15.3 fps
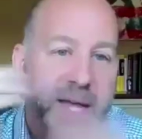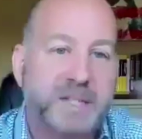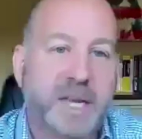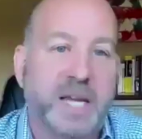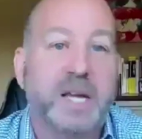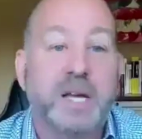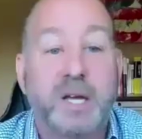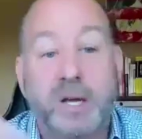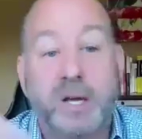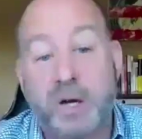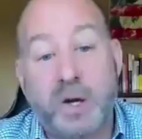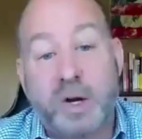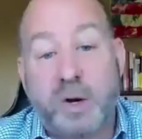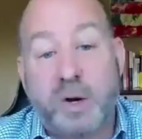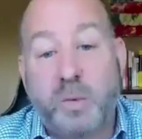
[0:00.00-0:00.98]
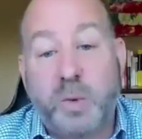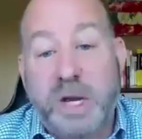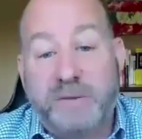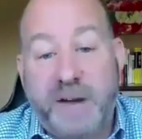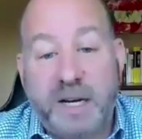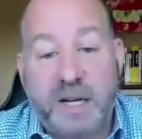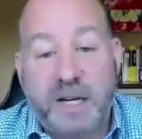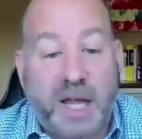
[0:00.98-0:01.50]
that case, we've
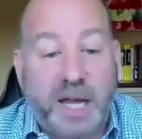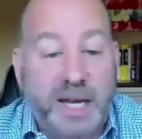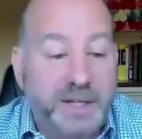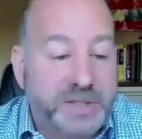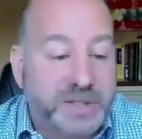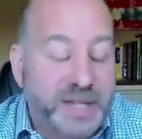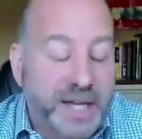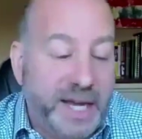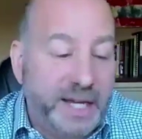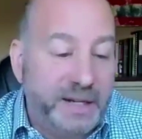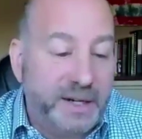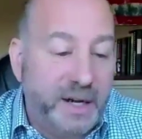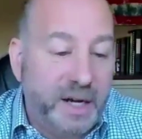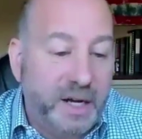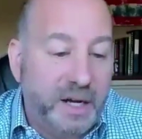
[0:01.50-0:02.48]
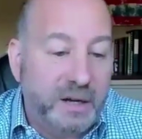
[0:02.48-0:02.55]
had clients that